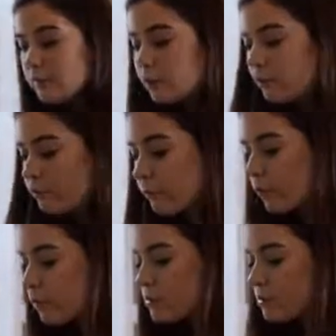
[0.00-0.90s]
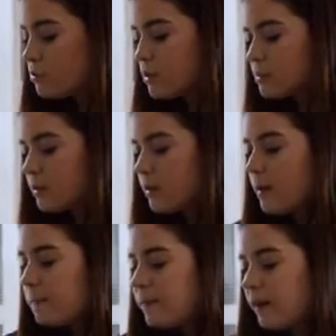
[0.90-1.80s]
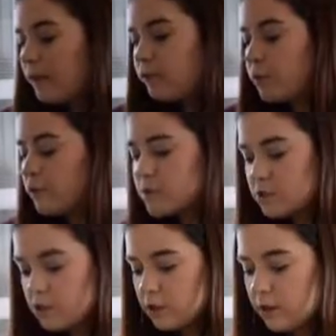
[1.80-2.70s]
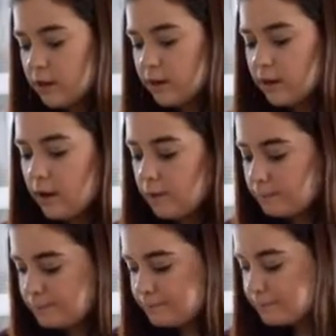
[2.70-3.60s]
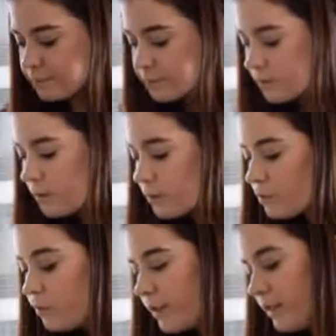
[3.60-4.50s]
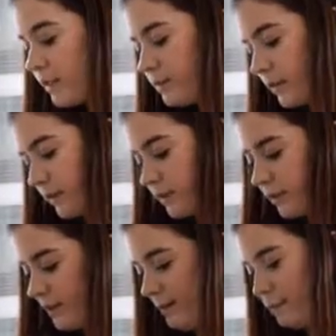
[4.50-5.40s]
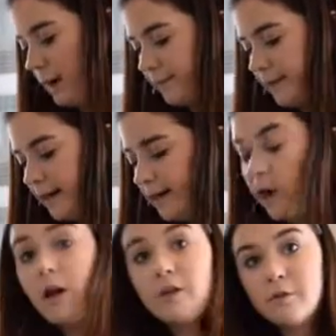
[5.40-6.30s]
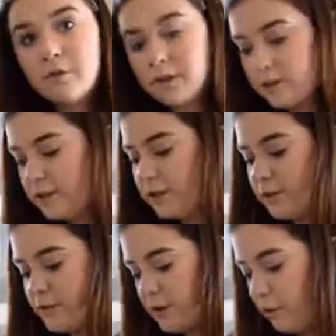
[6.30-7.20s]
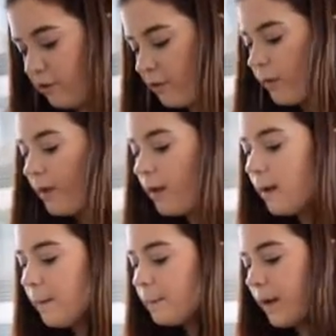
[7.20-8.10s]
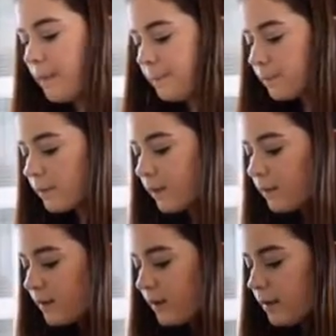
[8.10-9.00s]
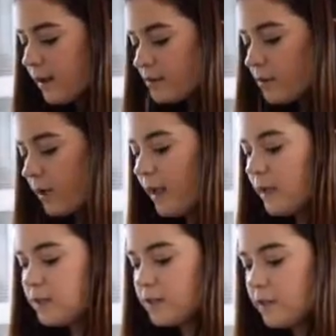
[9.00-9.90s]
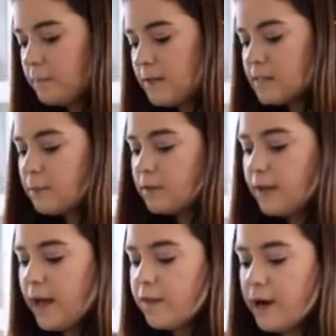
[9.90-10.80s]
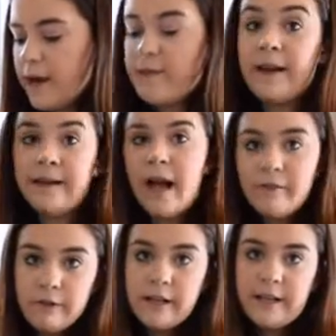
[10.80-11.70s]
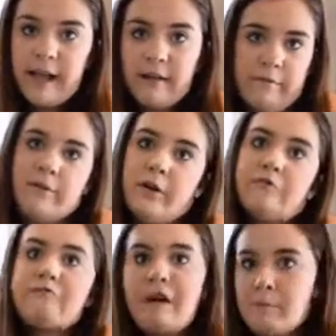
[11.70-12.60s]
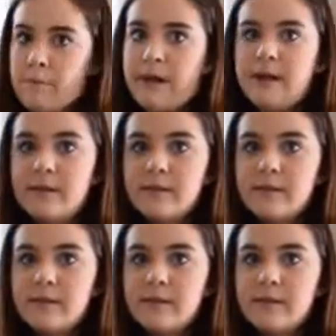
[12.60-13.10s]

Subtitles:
bit more full, so just be careful with your stirring. Really, you're going to probably get it all over your stove, but that's okay. You're just going to mix them all together and then cover it again for 5 more minutes.